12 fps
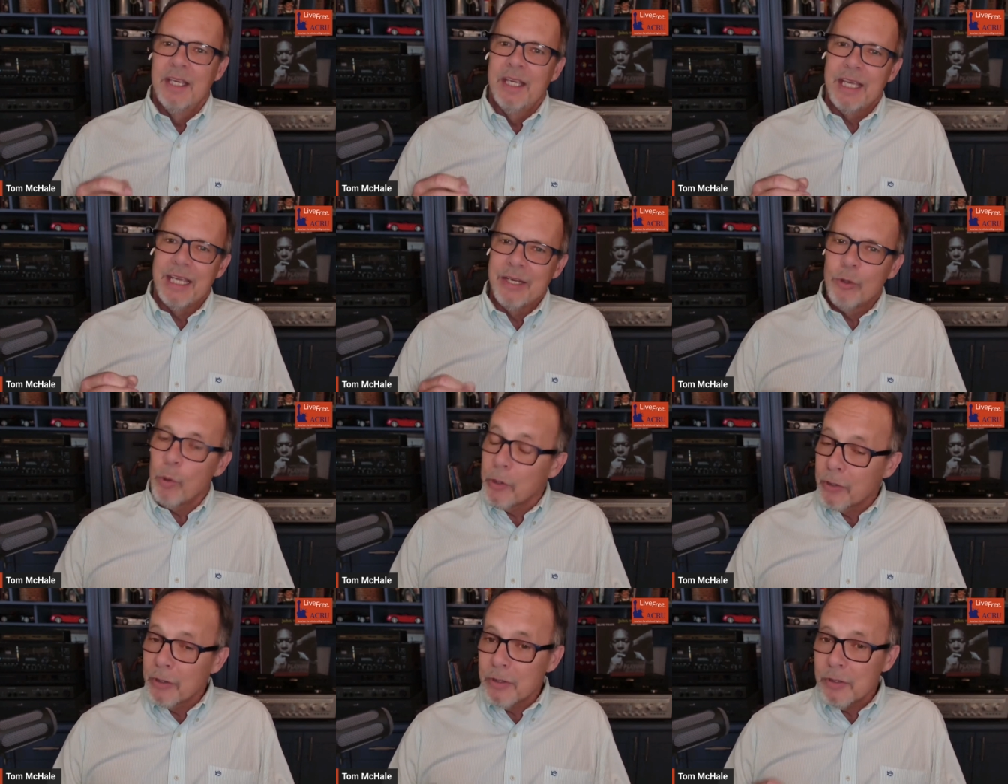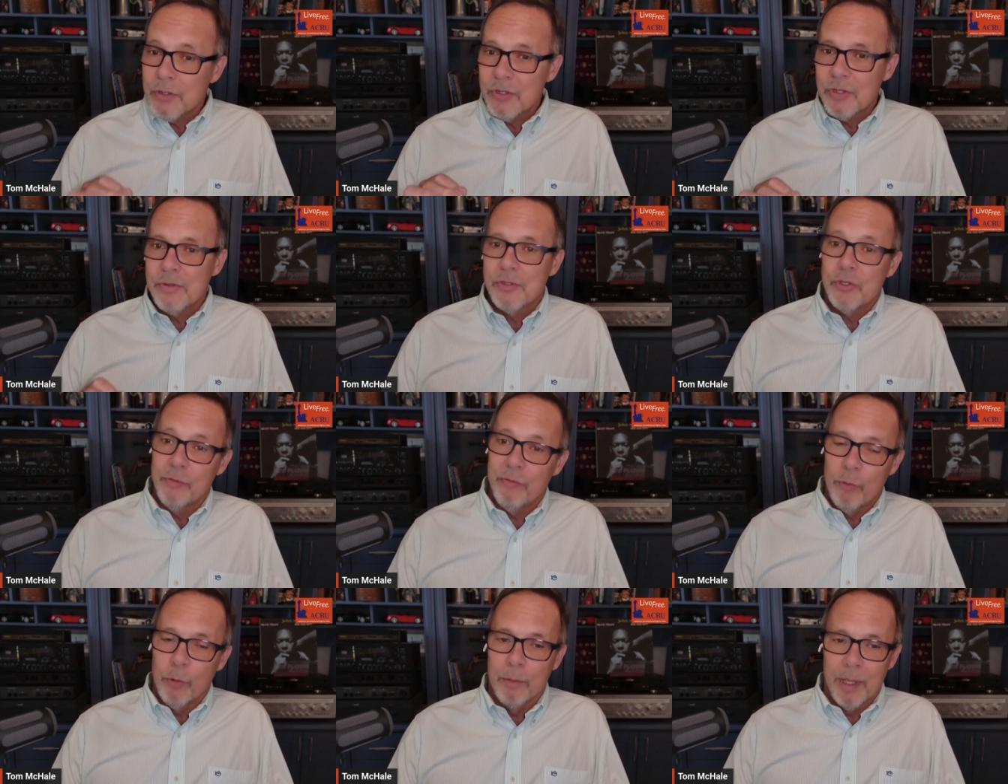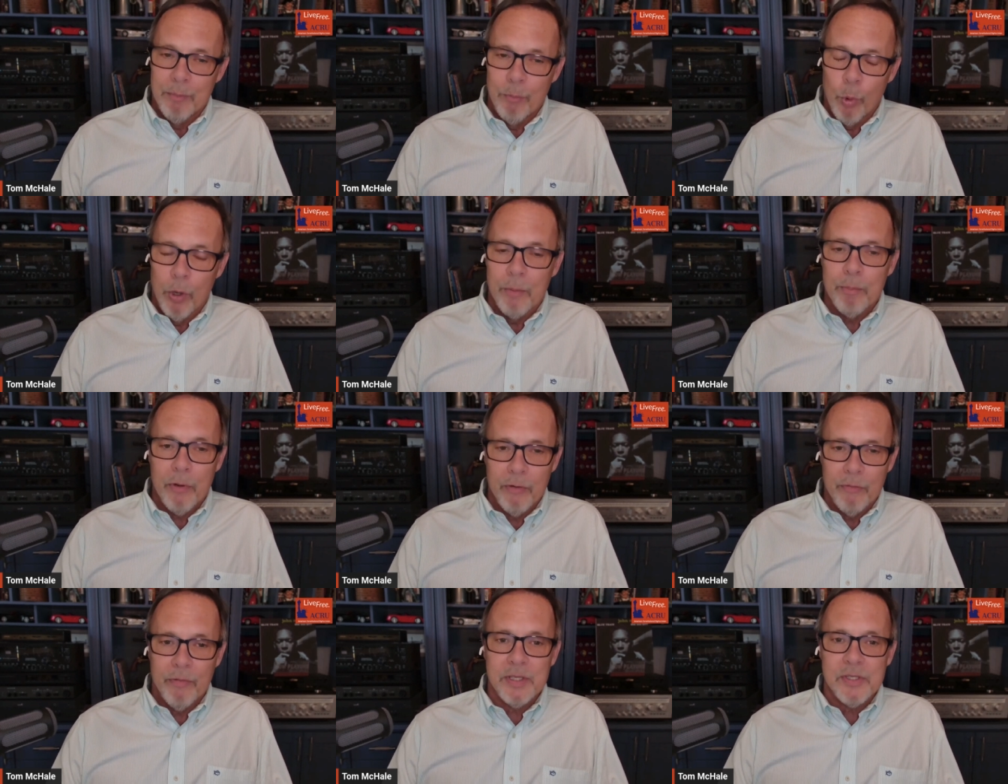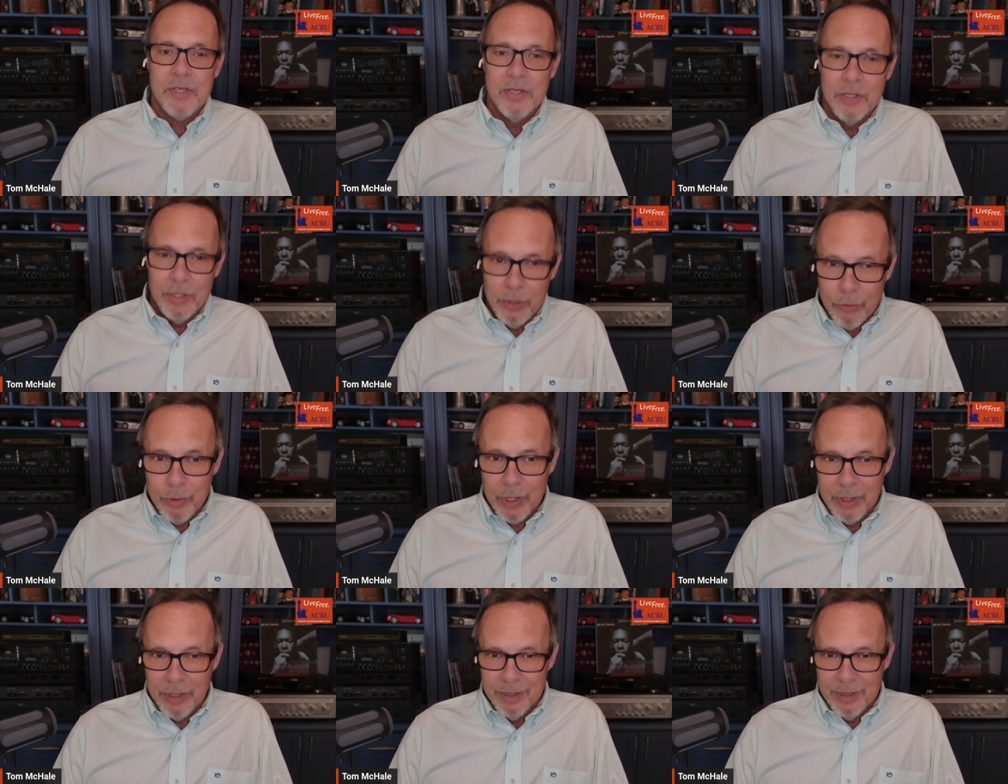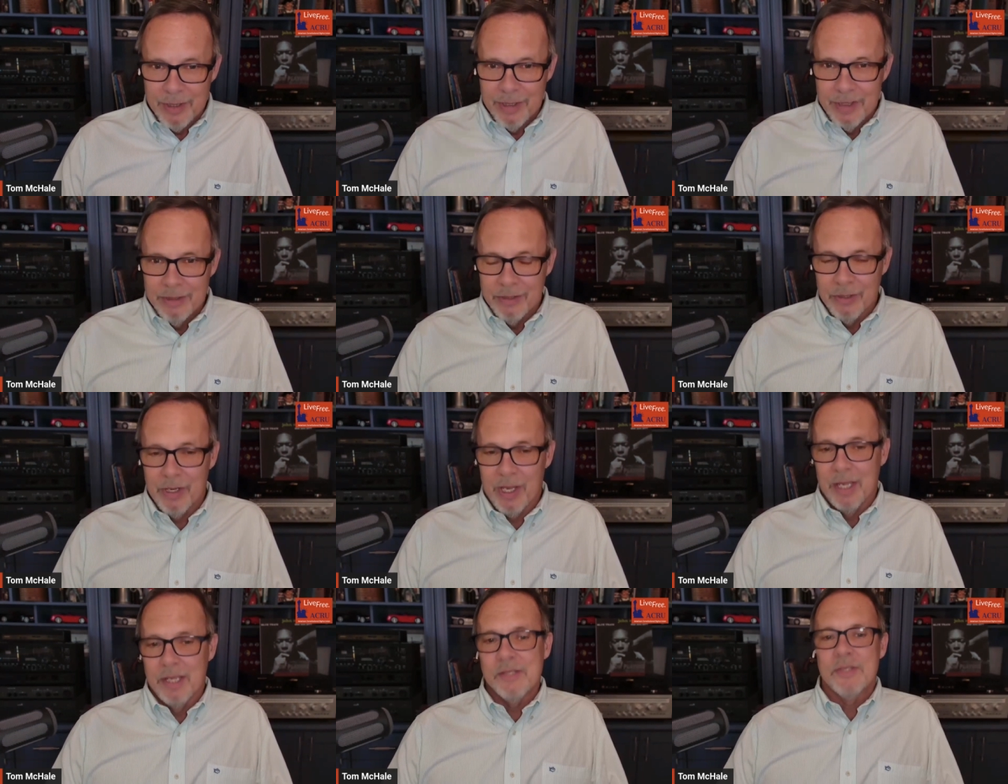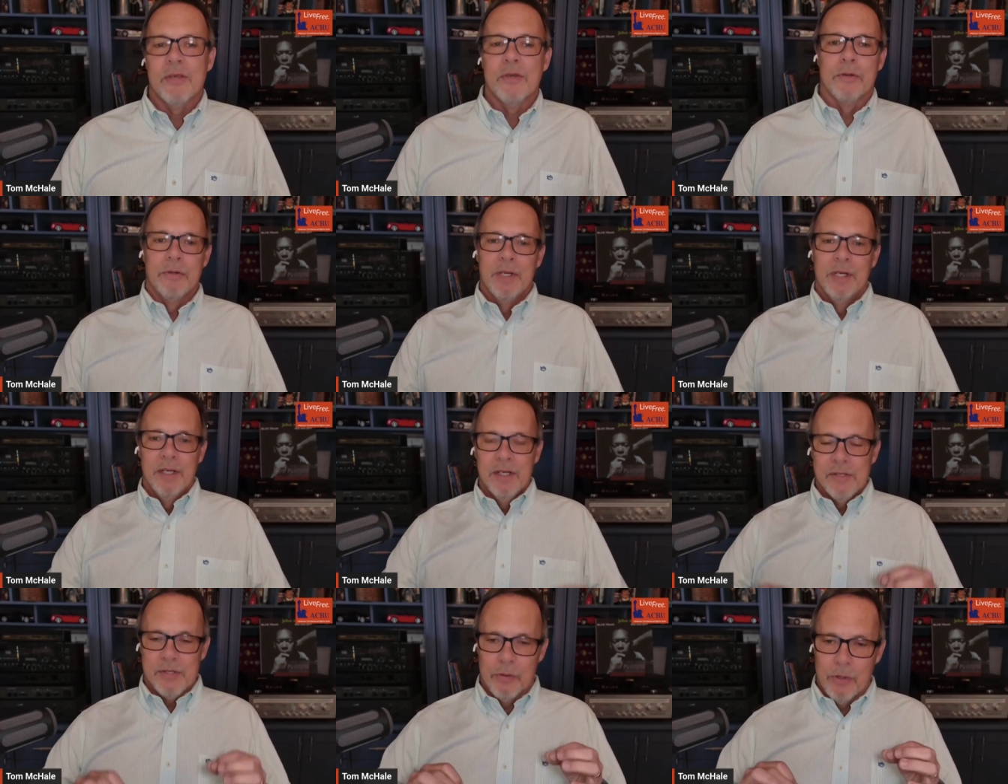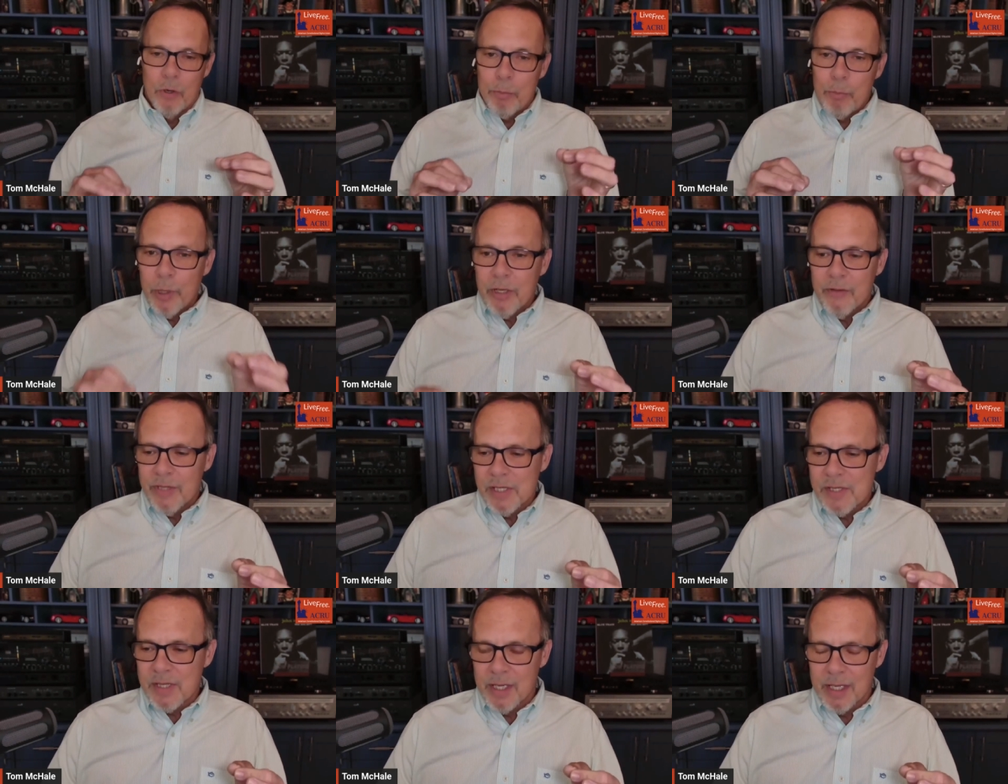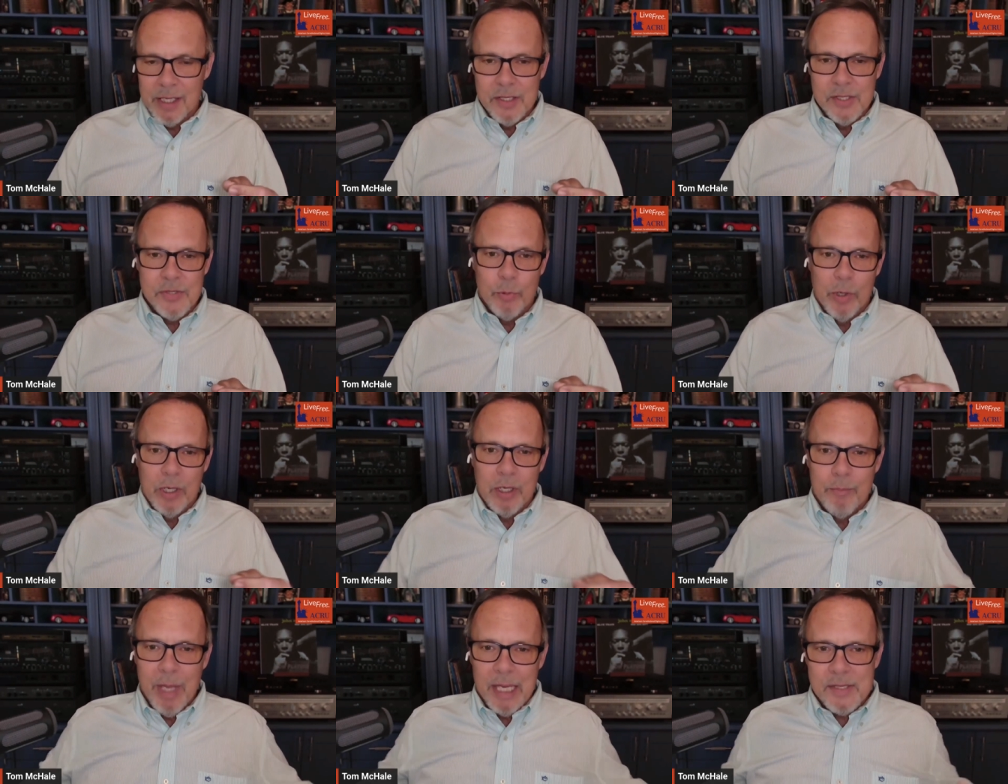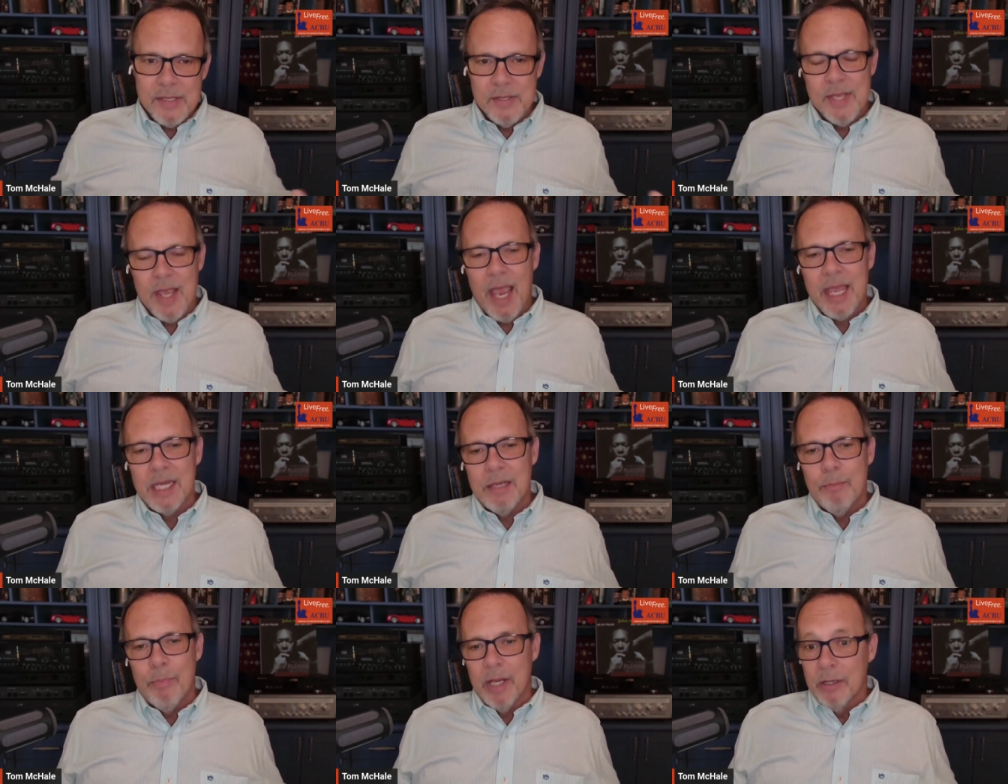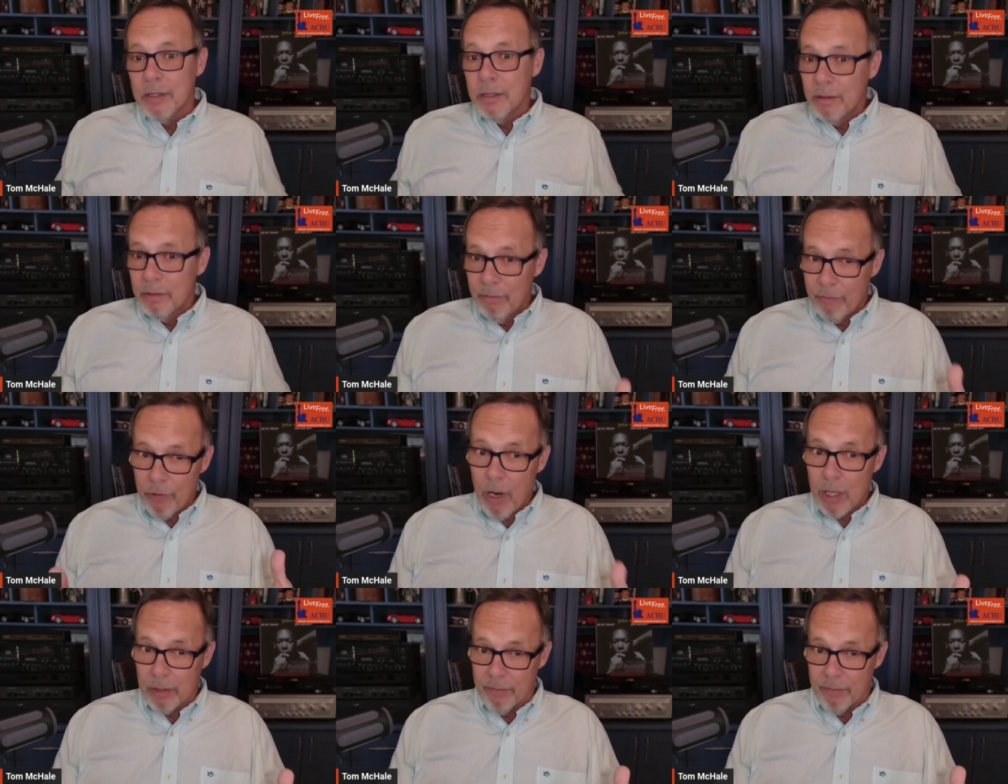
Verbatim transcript: in order to form a more perfect union. Okay. So, so the whole point of this thing is we're going to make society better for all of